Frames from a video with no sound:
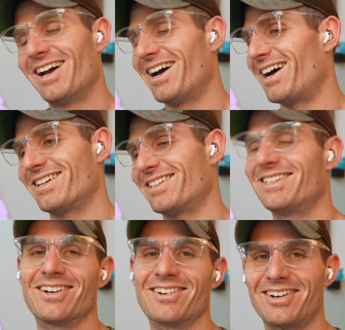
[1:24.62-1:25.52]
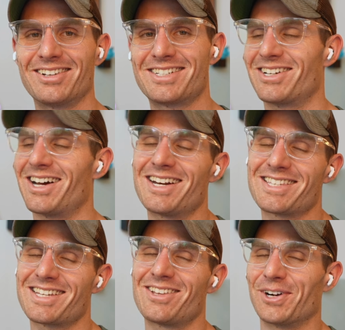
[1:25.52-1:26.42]
I, you know, all these, jo- I
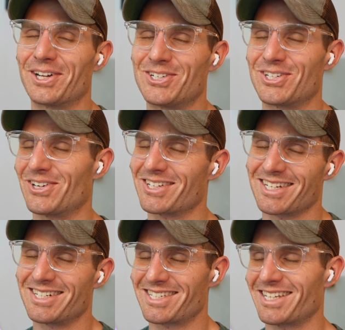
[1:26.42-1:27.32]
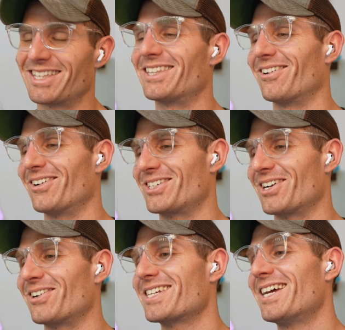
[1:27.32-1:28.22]
didn't say they were good jokes. I just said that they were
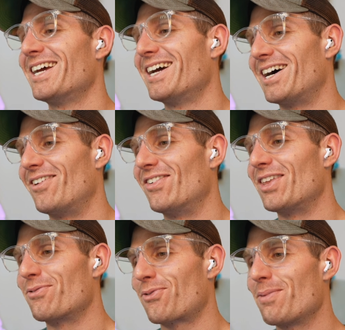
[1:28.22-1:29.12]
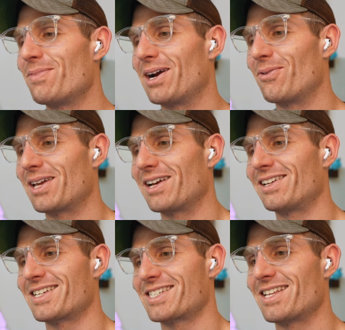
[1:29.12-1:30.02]
jokes. Um, and then from there, we can
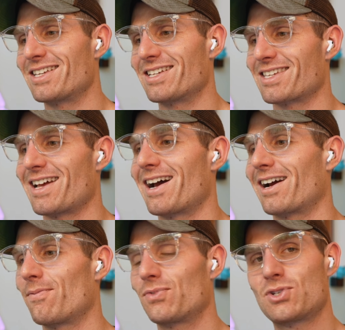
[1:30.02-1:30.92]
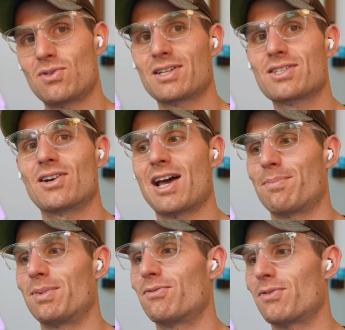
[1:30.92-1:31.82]
click send to Slack. Two things are going to
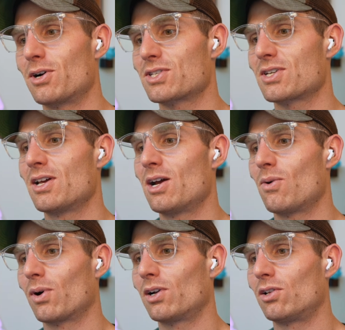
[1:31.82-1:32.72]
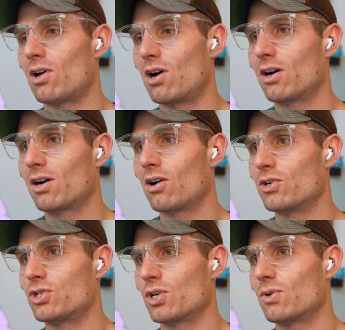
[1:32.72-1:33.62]
happen. First, we're going to log
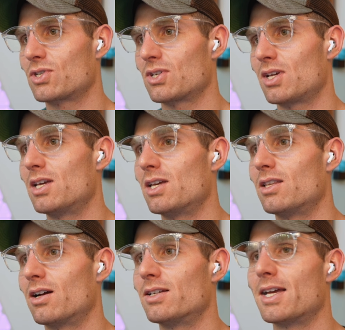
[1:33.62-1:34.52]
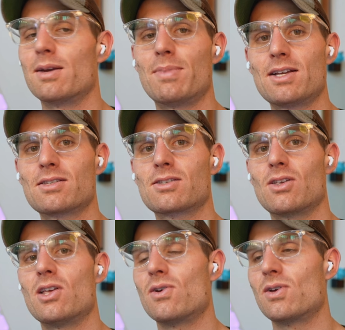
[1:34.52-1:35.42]
our jokes in a database
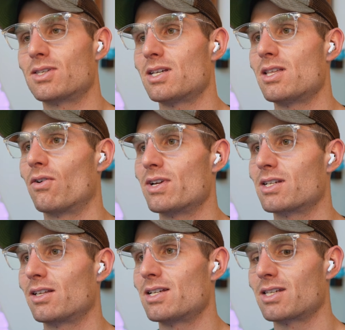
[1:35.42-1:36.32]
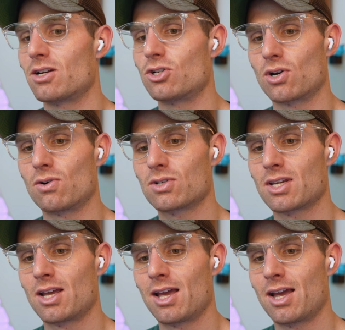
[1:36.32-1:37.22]
so that you can see the recently sent
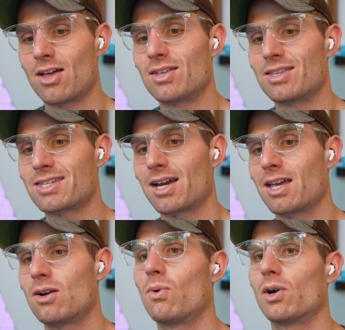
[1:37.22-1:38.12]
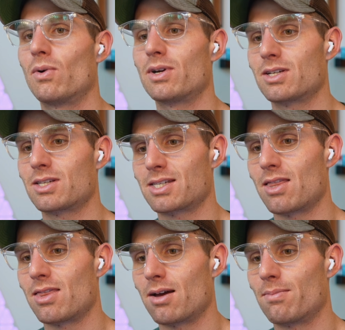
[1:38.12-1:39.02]
jokes. And then second, we're going to
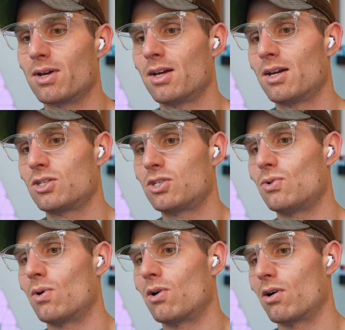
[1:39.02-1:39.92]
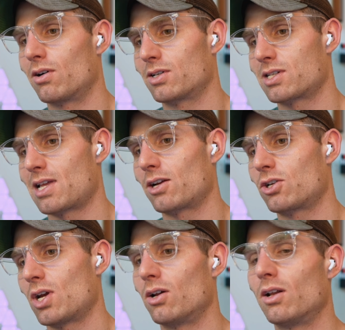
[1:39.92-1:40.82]
send them to our Slack
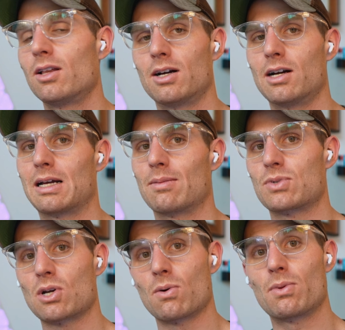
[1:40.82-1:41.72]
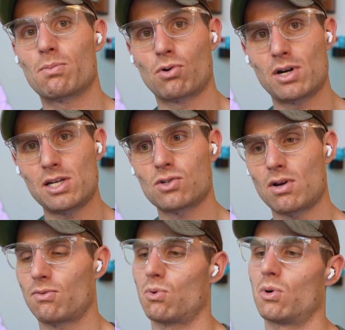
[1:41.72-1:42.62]
channel. Um, so pretty
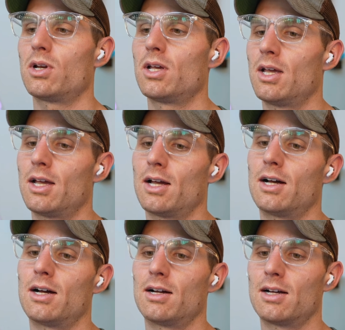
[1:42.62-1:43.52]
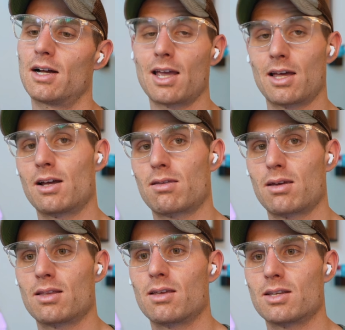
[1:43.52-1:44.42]
straightforward. Uh, again, I
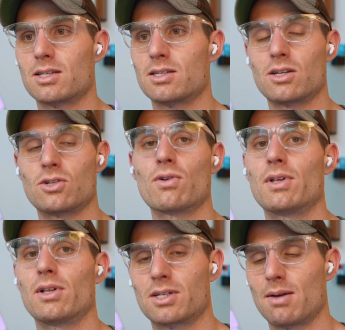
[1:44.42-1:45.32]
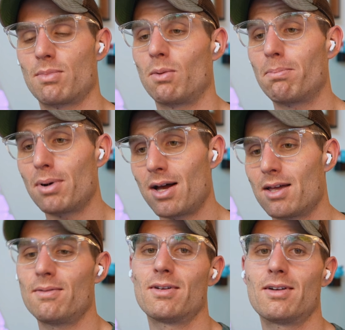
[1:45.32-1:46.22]
think that this is a trivial example,
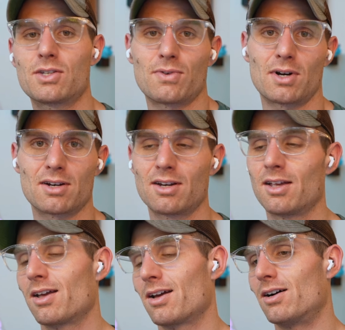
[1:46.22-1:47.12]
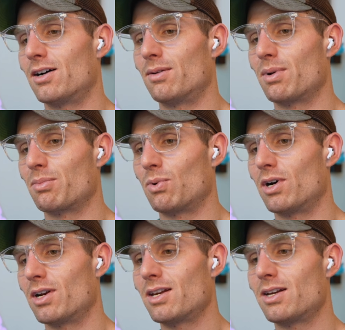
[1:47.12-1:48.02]
but it's fun. Um, number
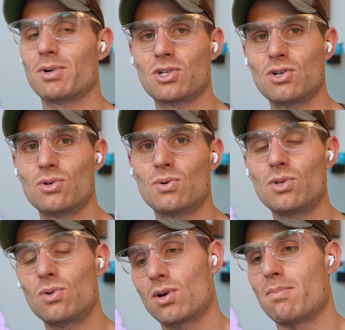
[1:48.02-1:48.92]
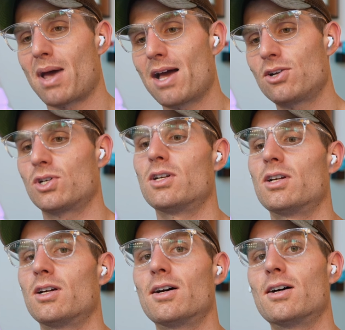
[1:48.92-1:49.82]
one. And number two, you could
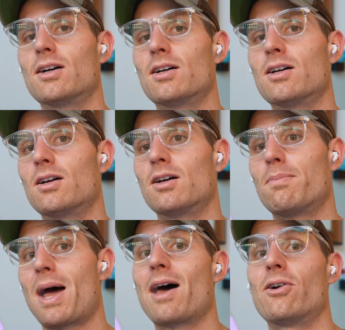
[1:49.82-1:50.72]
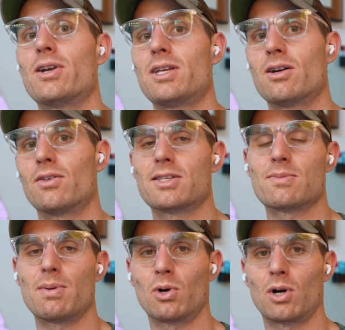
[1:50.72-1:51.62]
imagine uh, a, pattern here that's
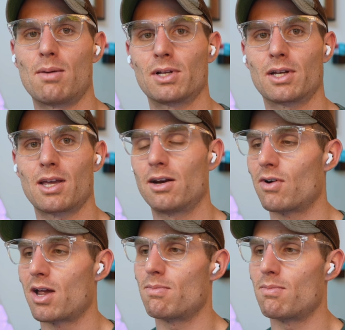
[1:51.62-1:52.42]
a bit more complicated, right?